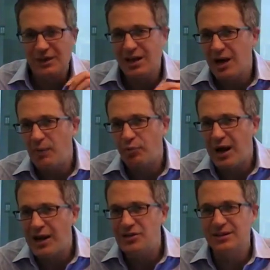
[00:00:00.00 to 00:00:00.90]
And our
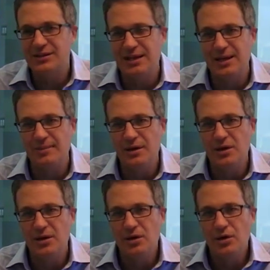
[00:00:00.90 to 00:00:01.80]
project team,
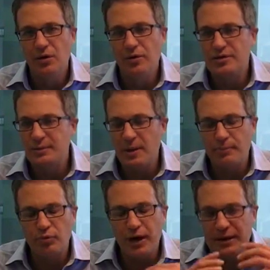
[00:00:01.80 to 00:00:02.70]
who are some of
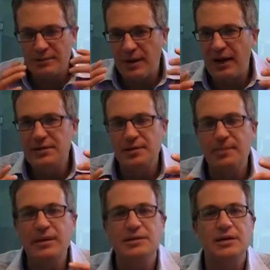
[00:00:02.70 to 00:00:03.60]
the brightest minds in the
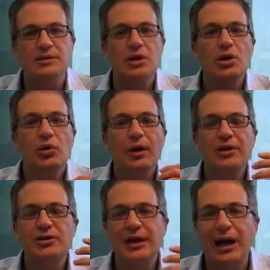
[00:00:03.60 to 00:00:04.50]
business, we'll
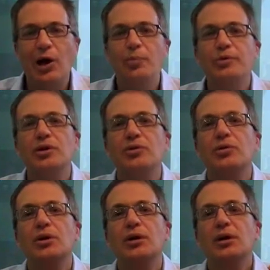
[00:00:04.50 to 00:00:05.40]
actually help
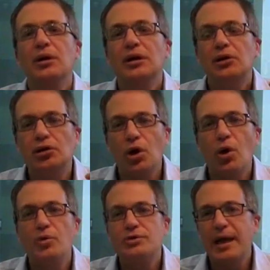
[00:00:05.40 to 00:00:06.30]
you
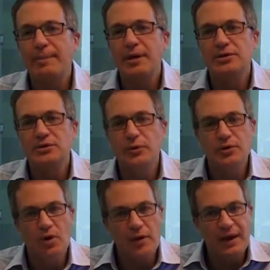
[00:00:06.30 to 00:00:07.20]
close that business. We
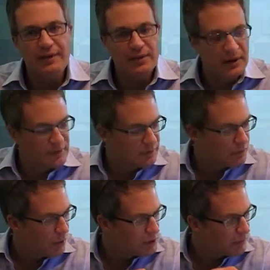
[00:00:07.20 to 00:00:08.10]
do all the heavy lifting
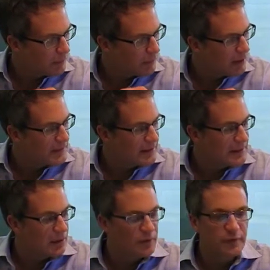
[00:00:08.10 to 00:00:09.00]
for you, so we want to break that
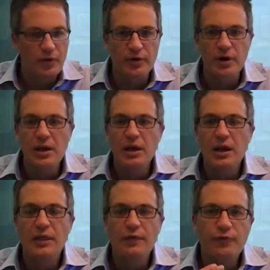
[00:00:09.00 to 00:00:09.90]
down a little further.
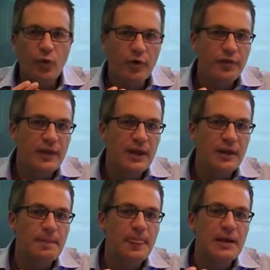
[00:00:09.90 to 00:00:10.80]
And the fourth
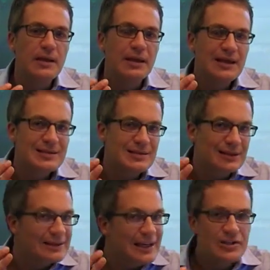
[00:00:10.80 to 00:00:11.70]
thing is
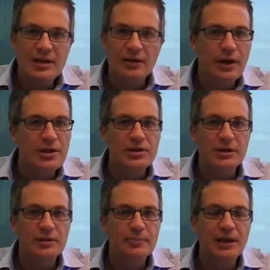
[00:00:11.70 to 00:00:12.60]
lead
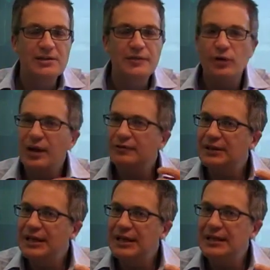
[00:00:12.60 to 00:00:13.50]
generation. Because if you don't have
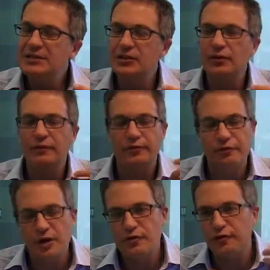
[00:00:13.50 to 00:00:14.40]
leads, and you don't have a
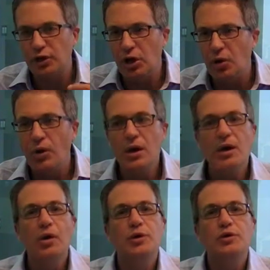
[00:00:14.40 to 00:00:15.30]
fresh flow,
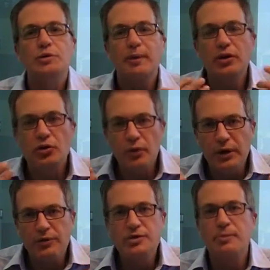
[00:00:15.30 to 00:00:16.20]
you spin your
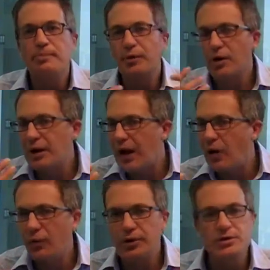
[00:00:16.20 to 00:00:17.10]
wheels, you burn
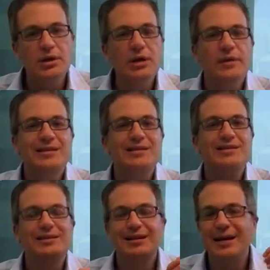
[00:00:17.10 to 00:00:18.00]
hours. This
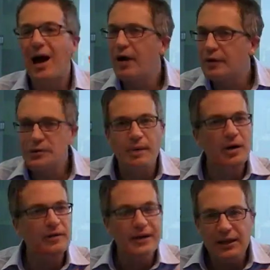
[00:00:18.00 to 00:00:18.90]
is the hardest
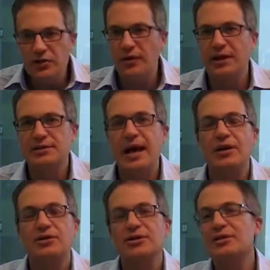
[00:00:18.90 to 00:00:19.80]
part of any
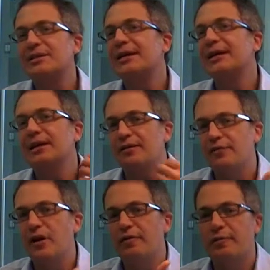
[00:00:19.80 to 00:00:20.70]
transaction, just getting in
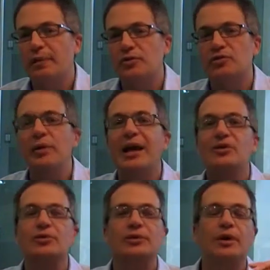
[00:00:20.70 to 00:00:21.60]
front of people. So we
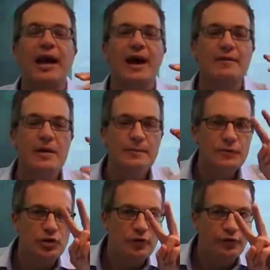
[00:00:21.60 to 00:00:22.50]
actually will have
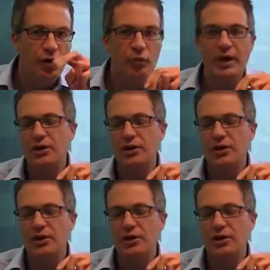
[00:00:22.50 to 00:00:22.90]
twofold.